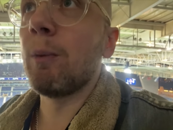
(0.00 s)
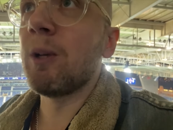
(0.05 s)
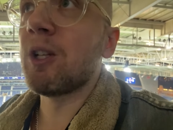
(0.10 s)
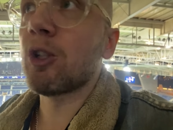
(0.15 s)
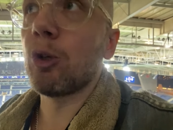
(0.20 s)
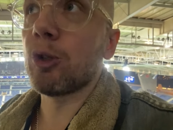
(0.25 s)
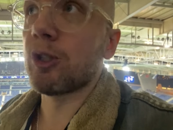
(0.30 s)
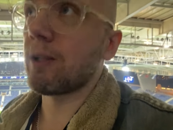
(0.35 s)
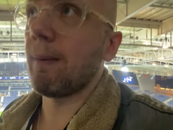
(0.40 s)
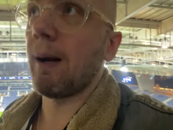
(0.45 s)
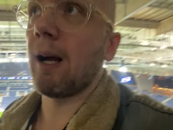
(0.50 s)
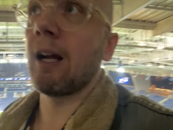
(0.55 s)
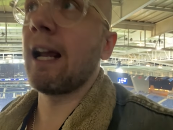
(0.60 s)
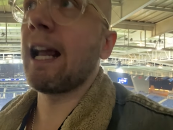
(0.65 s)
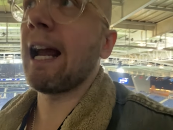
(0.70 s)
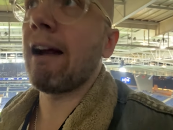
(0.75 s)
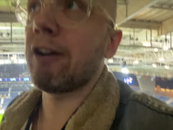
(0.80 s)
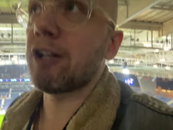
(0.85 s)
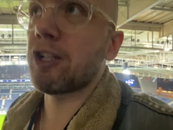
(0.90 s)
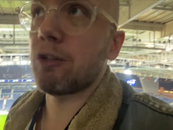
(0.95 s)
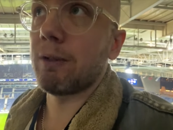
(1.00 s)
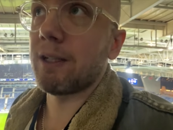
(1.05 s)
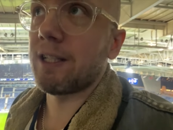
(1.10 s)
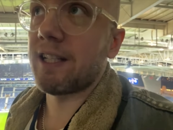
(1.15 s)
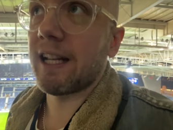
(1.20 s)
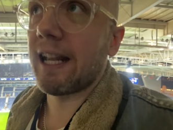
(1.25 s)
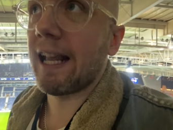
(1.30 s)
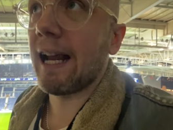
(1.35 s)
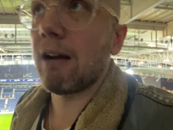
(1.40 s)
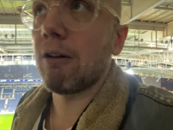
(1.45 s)
We saw some
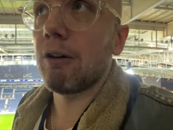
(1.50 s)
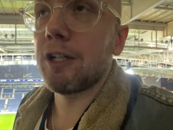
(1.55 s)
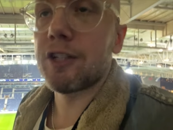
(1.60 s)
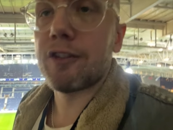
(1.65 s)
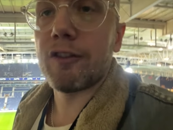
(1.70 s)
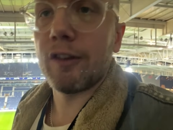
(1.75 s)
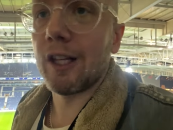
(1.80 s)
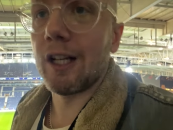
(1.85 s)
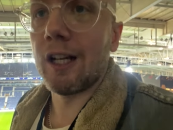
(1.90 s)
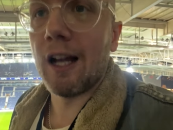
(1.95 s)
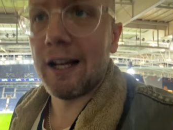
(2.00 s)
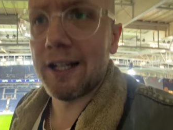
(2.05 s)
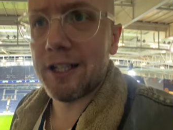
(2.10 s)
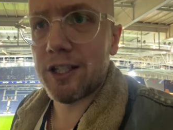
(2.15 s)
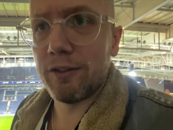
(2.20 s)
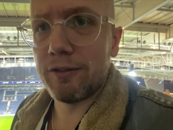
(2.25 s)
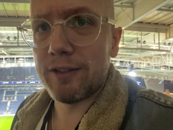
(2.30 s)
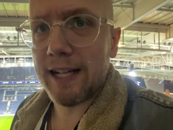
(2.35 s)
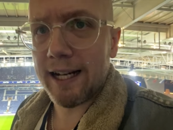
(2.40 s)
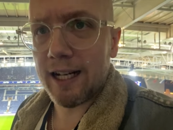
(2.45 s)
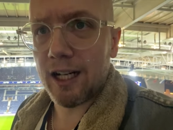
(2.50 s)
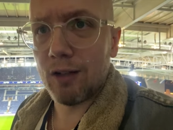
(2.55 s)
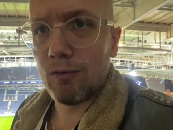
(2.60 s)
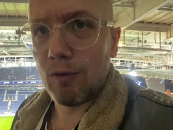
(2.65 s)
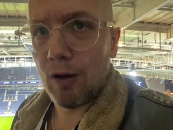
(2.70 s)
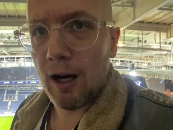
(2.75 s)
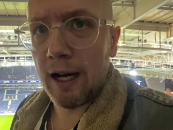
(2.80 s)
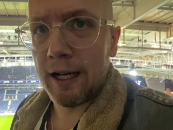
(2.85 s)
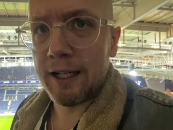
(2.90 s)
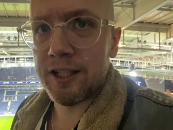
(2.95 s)
uncharacteristic errors from the likes of Declan
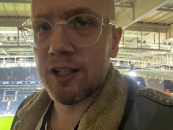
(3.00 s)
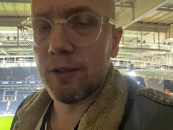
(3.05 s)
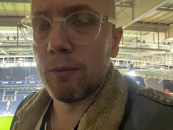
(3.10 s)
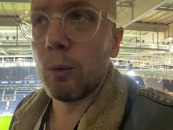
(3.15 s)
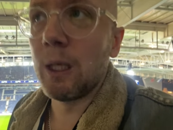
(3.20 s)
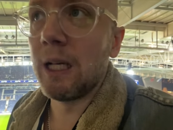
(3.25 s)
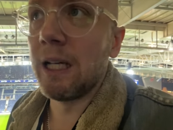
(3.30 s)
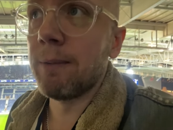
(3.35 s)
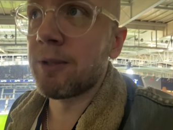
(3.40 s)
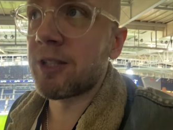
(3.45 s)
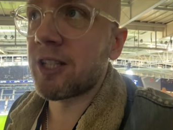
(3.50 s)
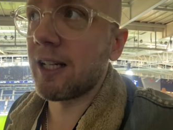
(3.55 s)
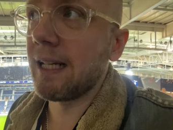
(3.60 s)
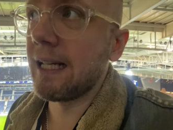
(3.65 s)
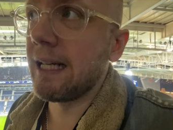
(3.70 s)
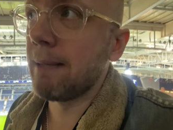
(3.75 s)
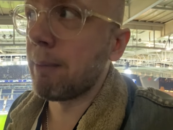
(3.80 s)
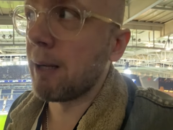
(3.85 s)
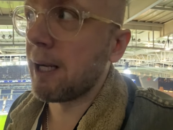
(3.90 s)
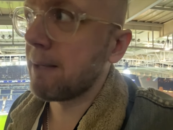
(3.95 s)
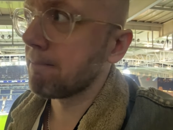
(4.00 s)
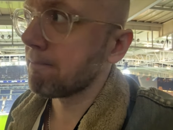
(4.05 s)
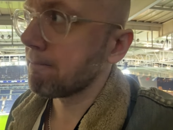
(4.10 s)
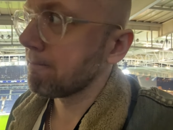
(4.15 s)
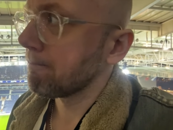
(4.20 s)
Rice and William Saliba.